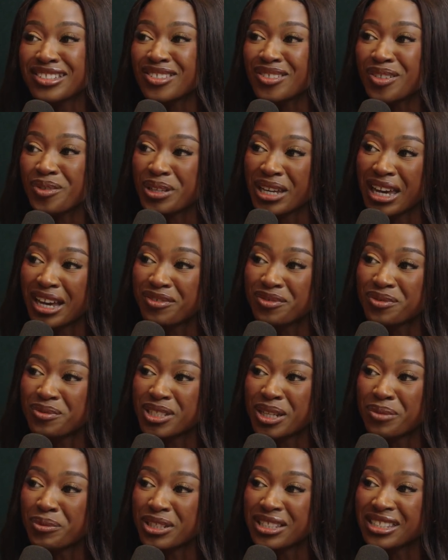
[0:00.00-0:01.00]
So we have
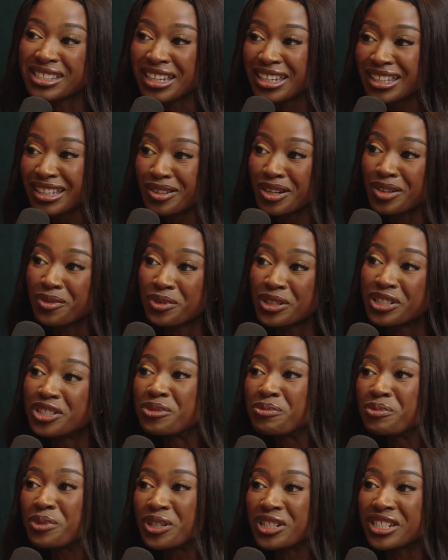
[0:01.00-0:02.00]
someone saying, would
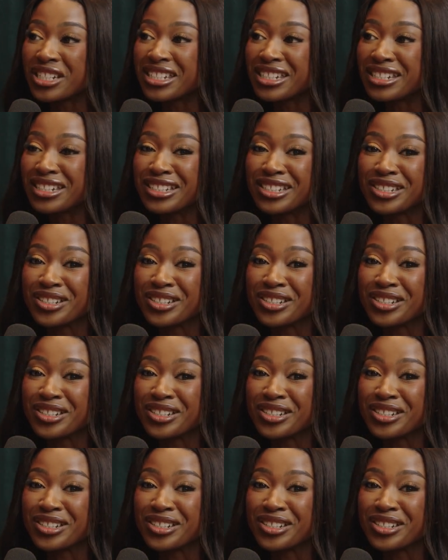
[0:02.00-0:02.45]
you purchase in a